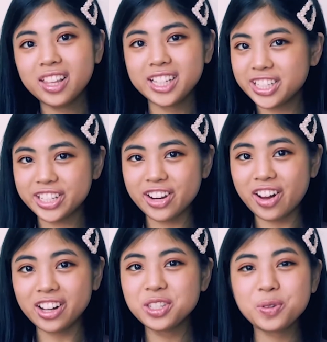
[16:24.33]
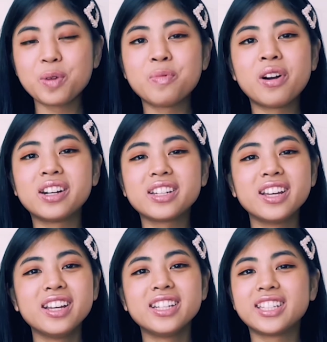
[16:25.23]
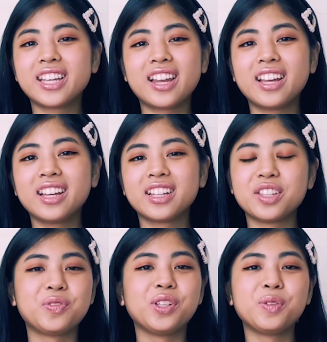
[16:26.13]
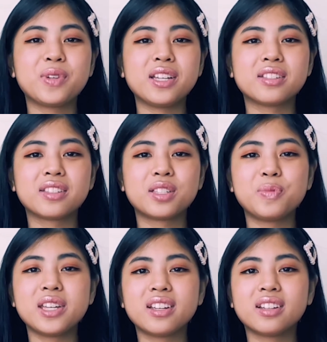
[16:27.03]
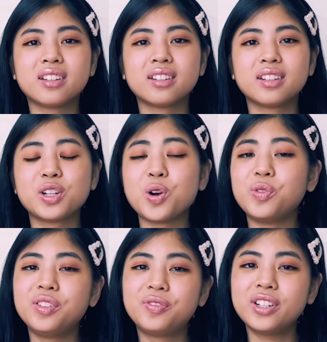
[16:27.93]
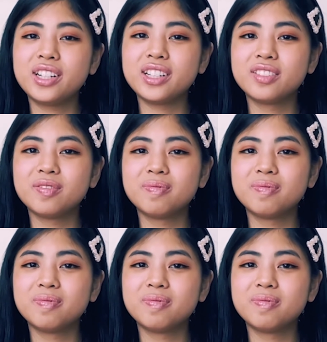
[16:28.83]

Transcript: Let's just all do our part to getting the Philippines to being COVID-free.